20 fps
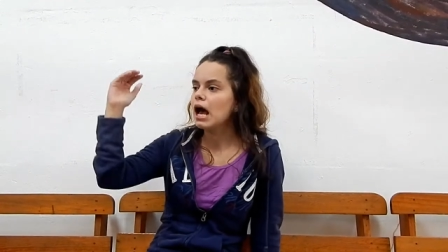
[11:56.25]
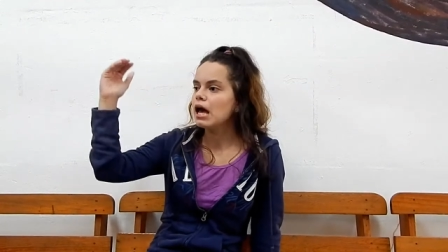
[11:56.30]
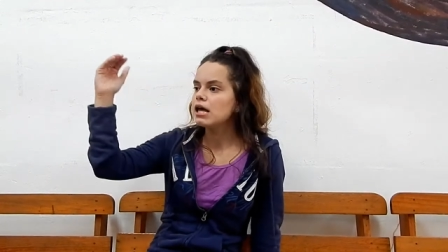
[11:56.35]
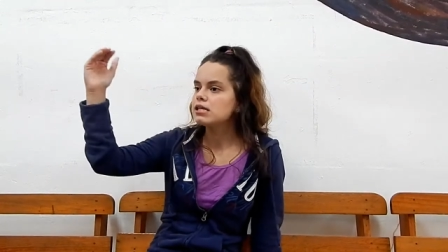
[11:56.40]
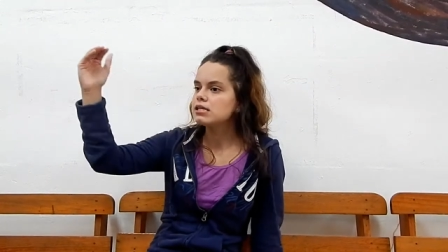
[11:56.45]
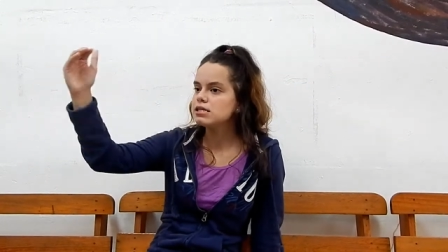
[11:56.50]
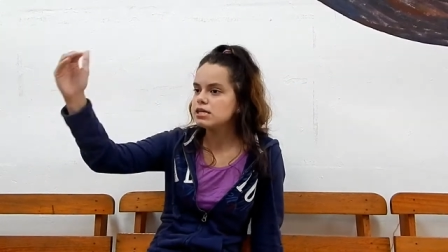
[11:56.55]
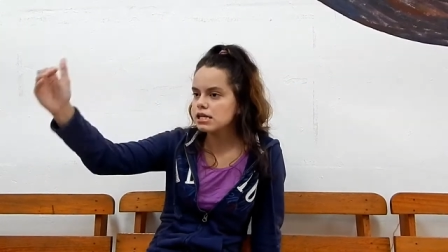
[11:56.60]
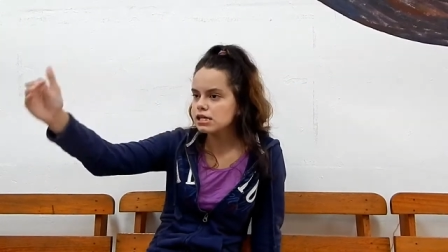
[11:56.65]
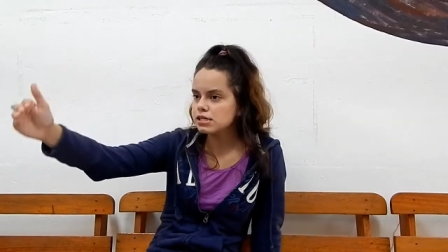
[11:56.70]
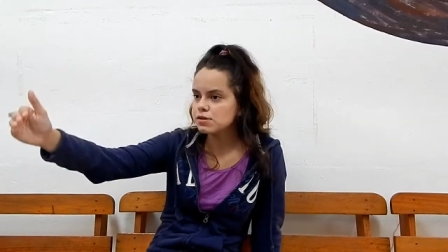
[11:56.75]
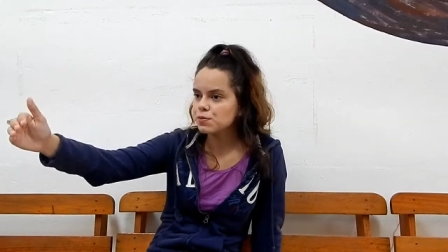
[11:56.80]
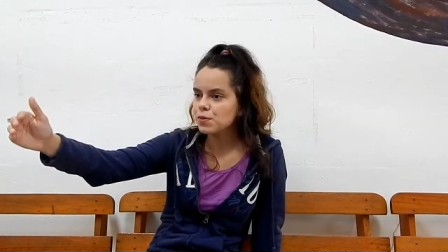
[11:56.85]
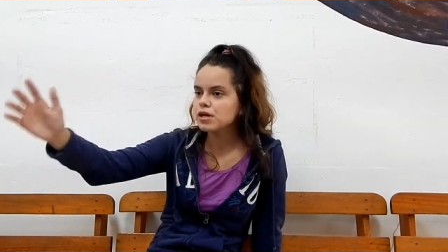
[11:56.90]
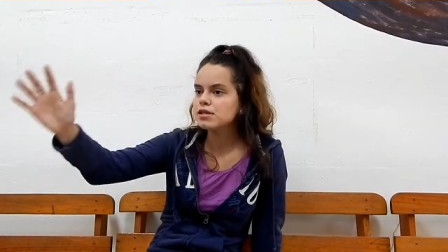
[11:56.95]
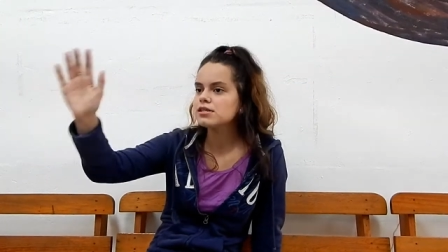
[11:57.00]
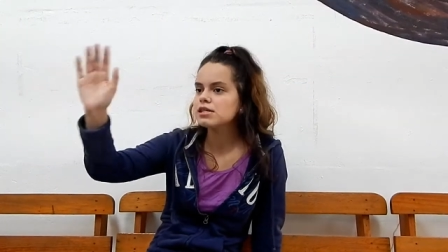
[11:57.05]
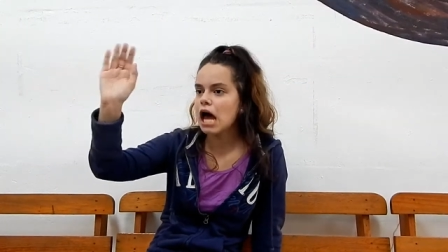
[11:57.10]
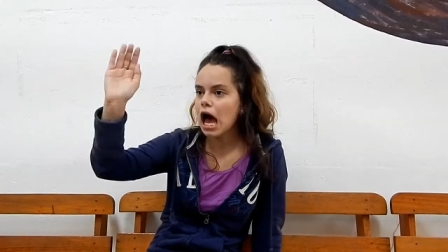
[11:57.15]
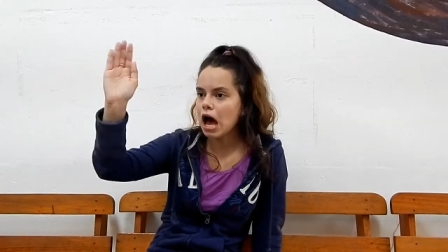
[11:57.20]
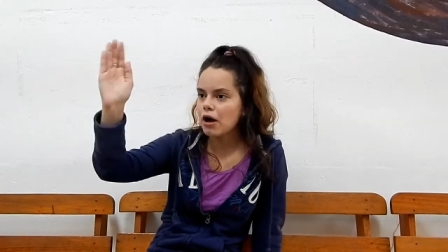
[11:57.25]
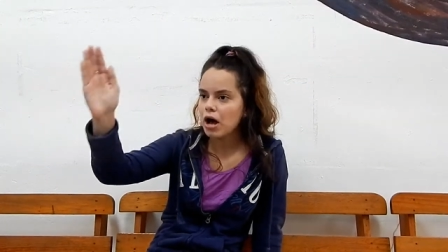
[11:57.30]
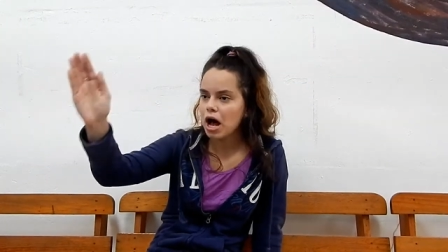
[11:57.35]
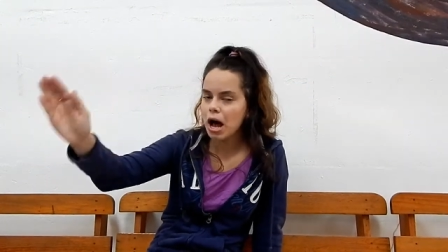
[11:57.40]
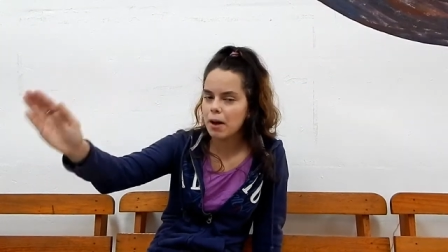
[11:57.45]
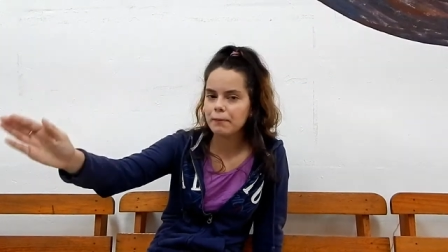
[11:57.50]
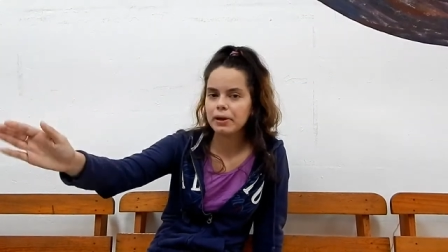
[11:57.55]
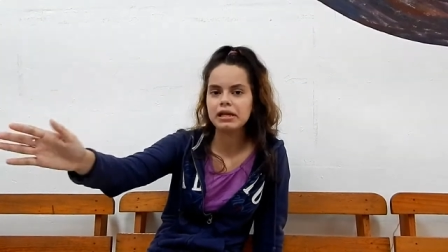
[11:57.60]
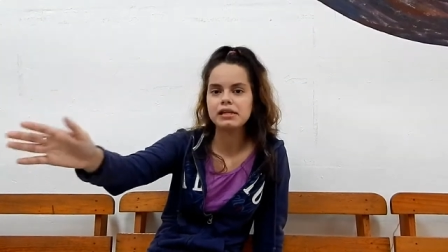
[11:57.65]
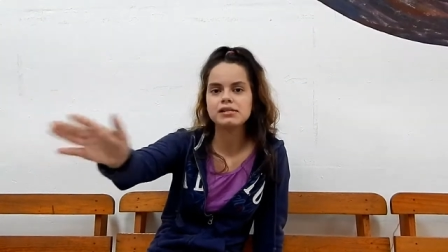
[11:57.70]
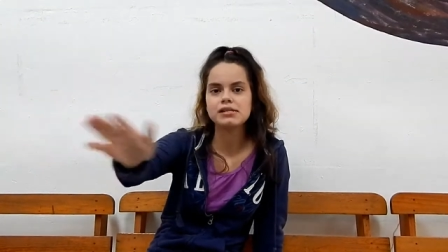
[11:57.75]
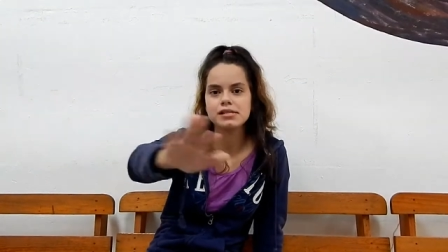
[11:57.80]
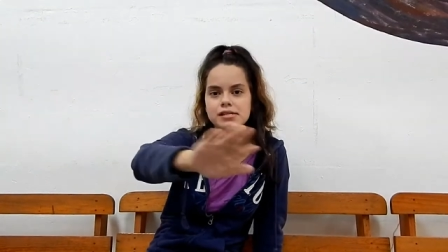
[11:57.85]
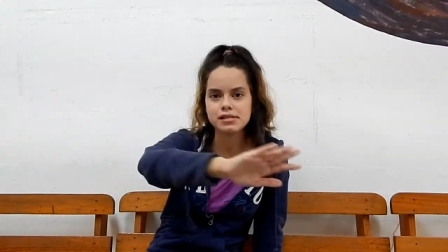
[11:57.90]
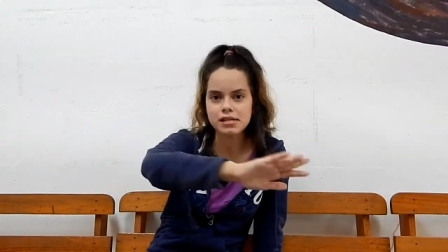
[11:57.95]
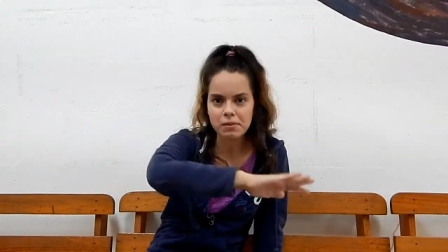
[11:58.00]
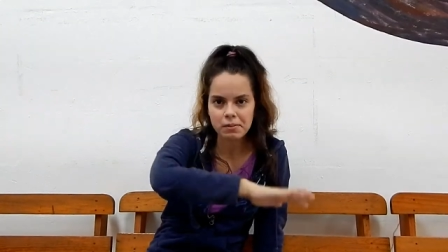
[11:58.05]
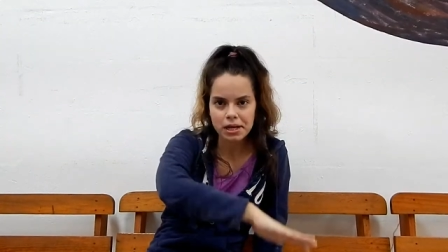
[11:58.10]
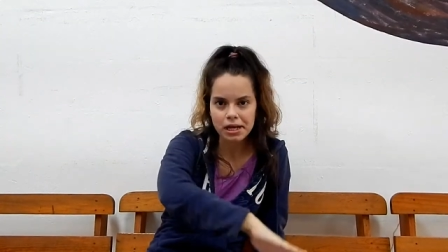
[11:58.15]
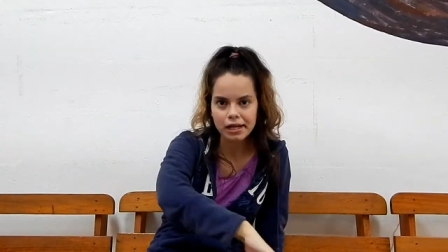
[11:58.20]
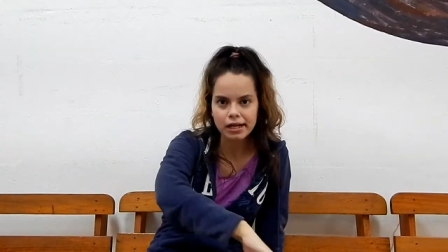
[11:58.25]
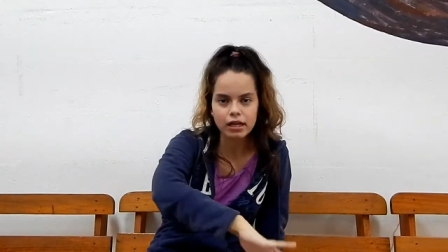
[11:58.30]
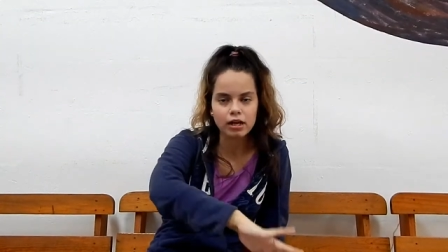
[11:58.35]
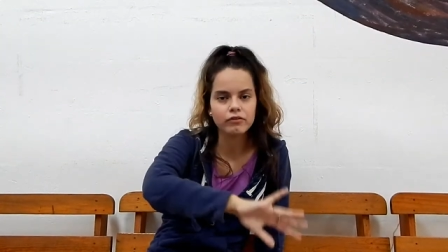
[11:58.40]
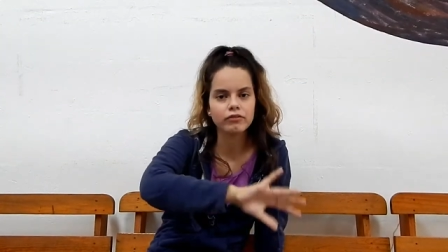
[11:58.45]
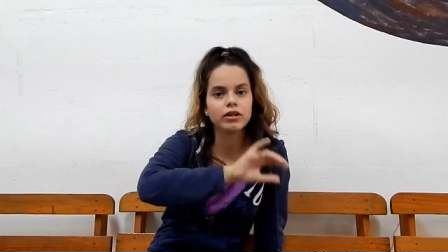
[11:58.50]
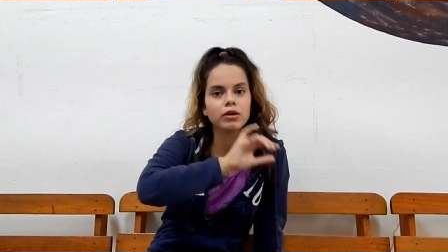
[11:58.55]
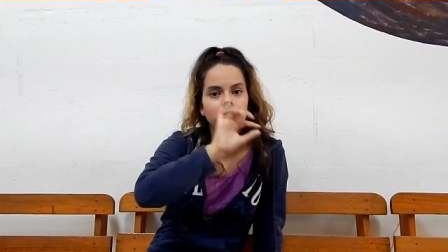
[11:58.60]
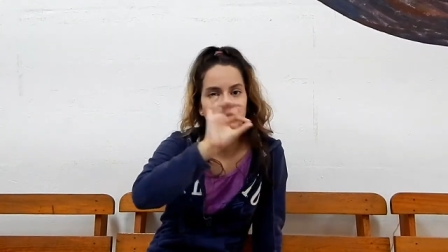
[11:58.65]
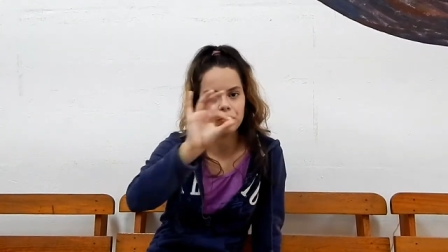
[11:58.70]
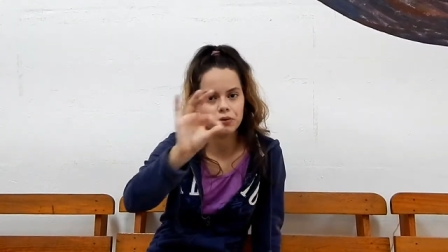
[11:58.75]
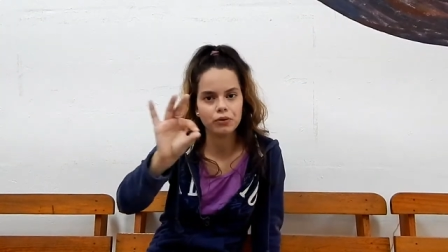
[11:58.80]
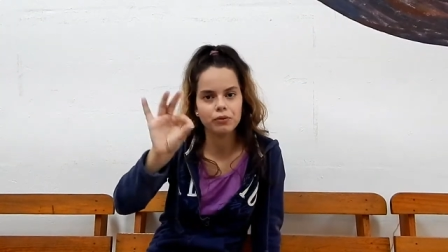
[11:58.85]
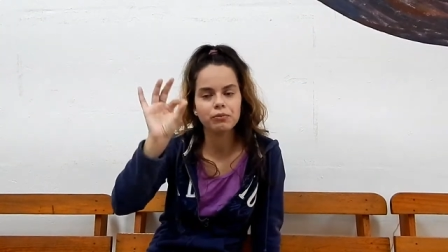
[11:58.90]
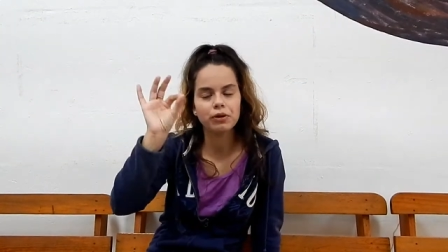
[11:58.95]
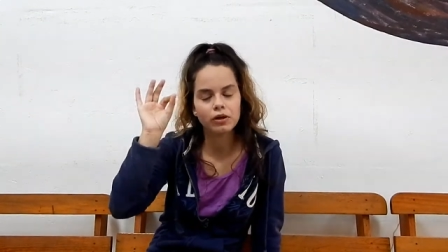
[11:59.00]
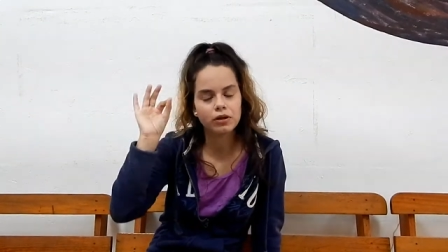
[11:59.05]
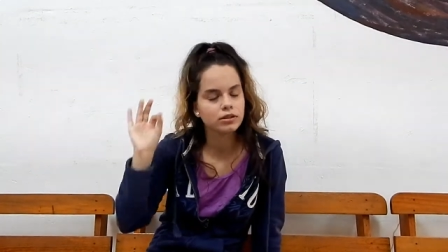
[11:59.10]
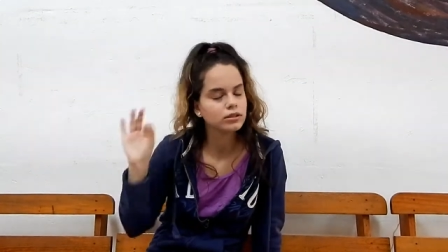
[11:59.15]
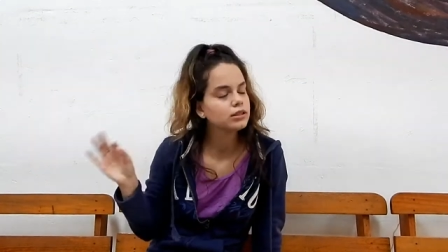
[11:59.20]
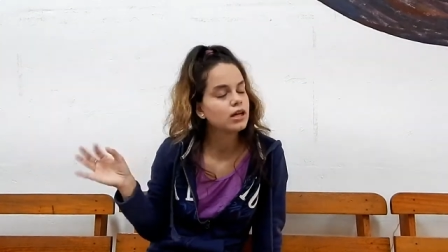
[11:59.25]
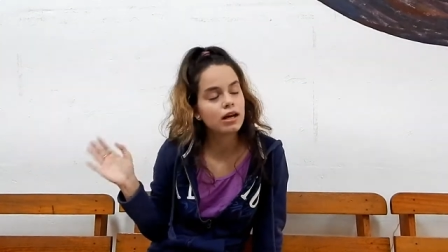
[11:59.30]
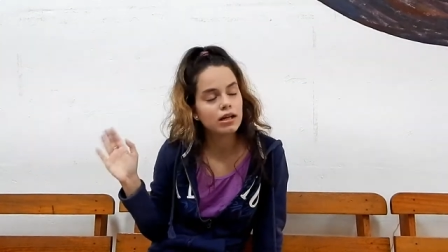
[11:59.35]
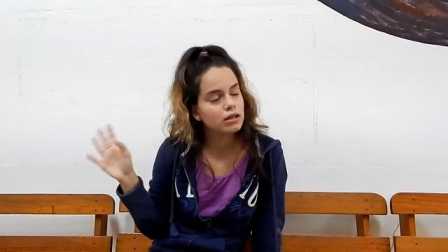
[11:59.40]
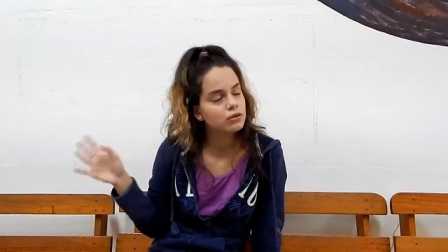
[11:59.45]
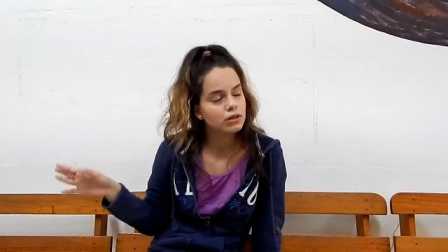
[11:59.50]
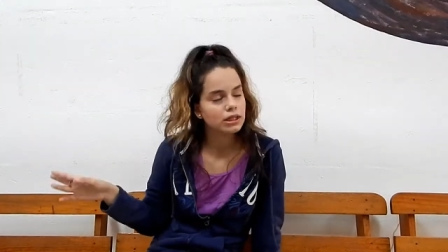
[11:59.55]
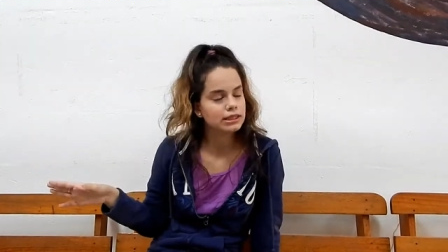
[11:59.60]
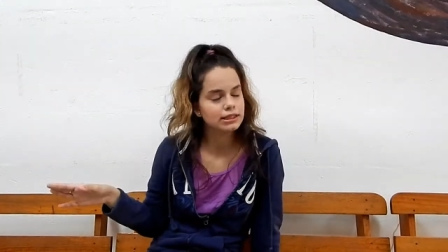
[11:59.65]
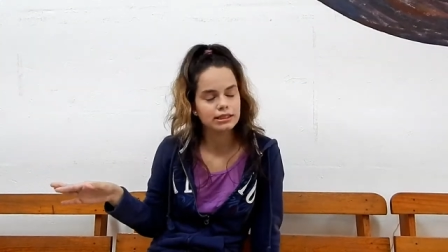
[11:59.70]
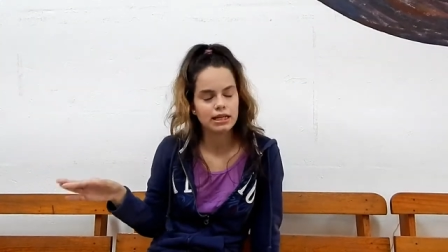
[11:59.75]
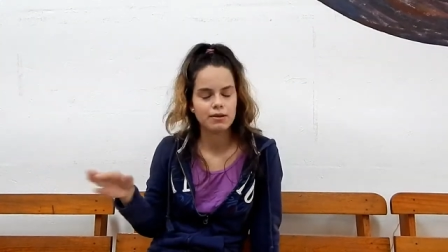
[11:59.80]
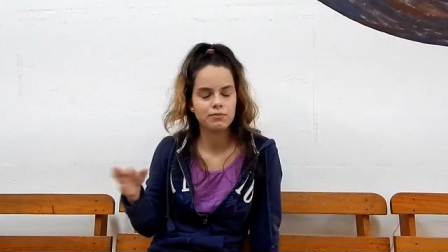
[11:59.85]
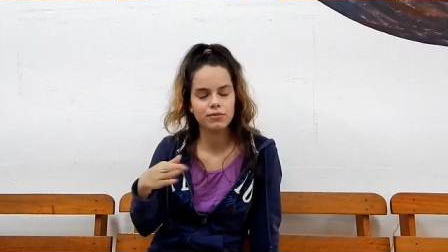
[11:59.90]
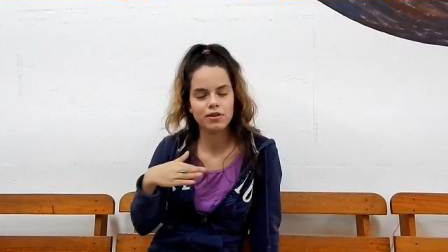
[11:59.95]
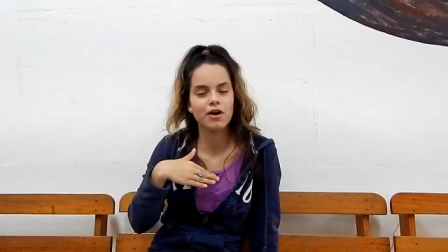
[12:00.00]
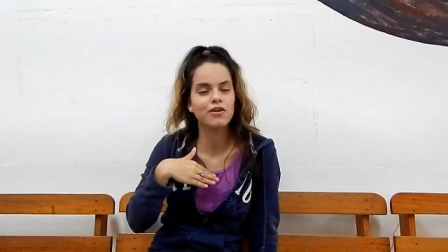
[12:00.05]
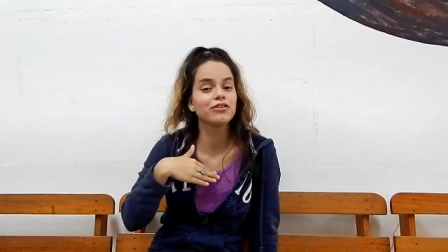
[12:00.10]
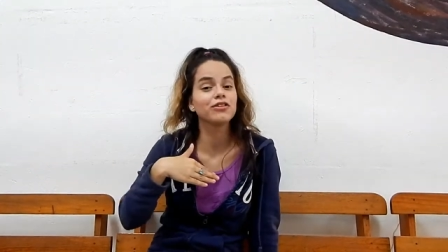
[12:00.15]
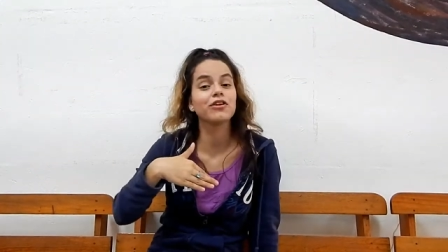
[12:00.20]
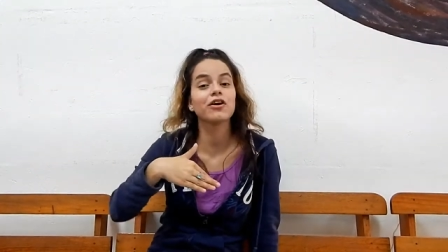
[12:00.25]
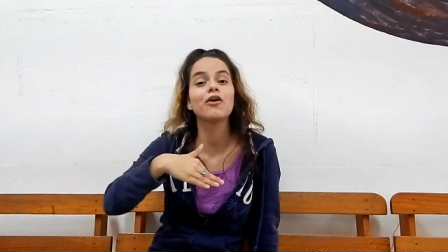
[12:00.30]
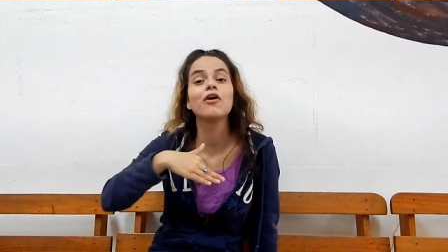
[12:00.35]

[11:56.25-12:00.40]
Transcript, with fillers: six months have happened since the beginning of the book because otherwise I'm not